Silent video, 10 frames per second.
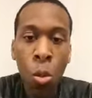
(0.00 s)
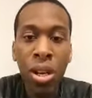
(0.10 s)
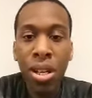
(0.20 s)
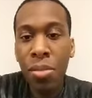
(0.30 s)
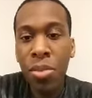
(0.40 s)

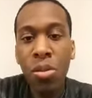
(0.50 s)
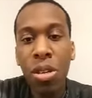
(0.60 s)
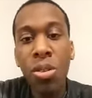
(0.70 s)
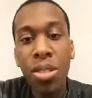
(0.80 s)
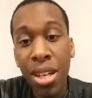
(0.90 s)
When it comes to
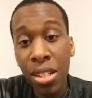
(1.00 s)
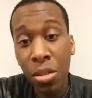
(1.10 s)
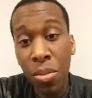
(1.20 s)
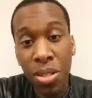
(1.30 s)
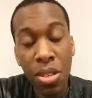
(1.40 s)
acoustic
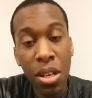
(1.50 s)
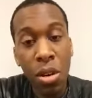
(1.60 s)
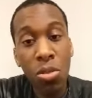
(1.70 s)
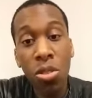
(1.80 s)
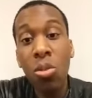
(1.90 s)
instruments, you
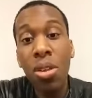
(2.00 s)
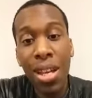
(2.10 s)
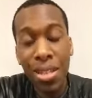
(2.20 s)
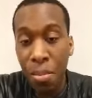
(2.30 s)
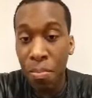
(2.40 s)
know,
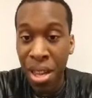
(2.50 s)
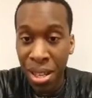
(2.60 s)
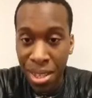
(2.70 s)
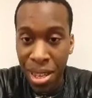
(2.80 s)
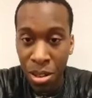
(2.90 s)
tuning is a
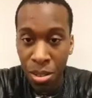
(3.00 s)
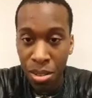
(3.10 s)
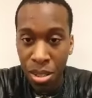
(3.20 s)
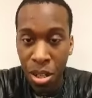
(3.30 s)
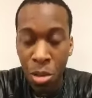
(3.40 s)
big deal,
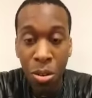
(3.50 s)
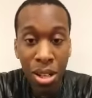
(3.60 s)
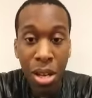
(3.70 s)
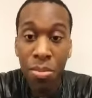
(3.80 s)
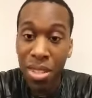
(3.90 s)
you know, when
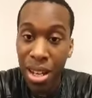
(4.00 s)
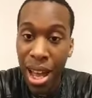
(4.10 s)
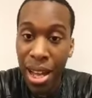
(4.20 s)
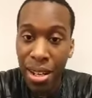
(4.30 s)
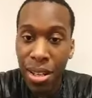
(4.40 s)
it comes to
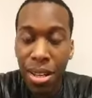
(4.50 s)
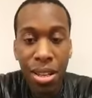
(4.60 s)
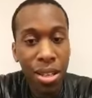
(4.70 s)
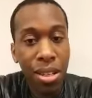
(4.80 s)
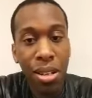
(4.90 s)
that,
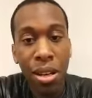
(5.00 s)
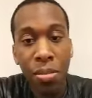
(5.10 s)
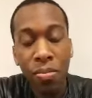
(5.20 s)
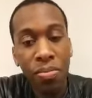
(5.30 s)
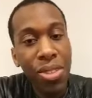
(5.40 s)
you
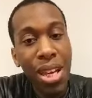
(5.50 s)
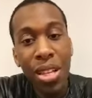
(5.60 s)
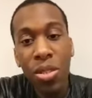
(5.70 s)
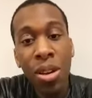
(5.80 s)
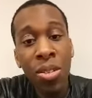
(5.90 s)
know.
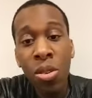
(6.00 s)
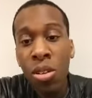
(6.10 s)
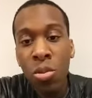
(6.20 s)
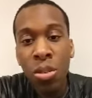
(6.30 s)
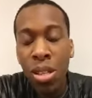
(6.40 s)
And so I
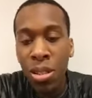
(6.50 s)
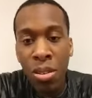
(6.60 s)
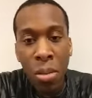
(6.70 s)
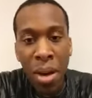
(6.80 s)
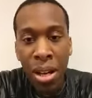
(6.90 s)
started to really
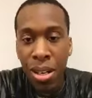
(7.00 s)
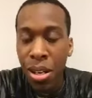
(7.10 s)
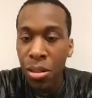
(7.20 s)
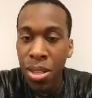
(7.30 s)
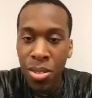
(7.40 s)
learn about, you
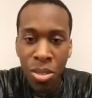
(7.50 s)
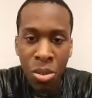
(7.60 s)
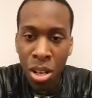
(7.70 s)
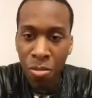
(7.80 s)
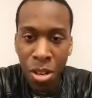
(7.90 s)
know, this
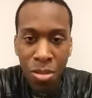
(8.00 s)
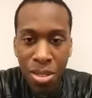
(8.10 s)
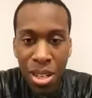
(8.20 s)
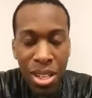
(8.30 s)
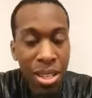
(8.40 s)
tuning
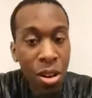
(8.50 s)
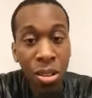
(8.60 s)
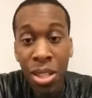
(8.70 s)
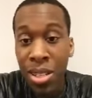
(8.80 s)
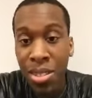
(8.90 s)
frequency,
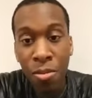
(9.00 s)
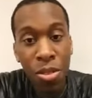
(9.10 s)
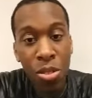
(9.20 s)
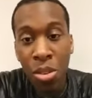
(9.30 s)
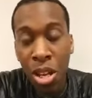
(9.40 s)
all these
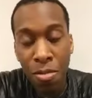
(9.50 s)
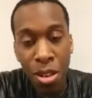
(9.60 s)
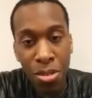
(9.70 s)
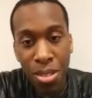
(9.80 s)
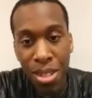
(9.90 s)
different tuning
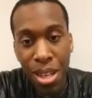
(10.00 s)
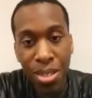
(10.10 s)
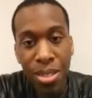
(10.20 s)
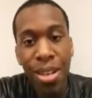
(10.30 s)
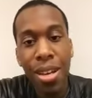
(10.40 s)

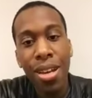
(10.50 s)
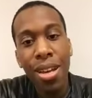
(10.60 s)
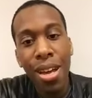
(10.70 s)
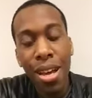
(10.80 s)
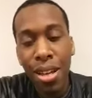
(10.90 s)
frequencies.
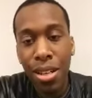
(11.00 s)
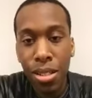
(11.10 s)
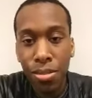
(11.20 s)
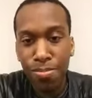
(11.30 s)
And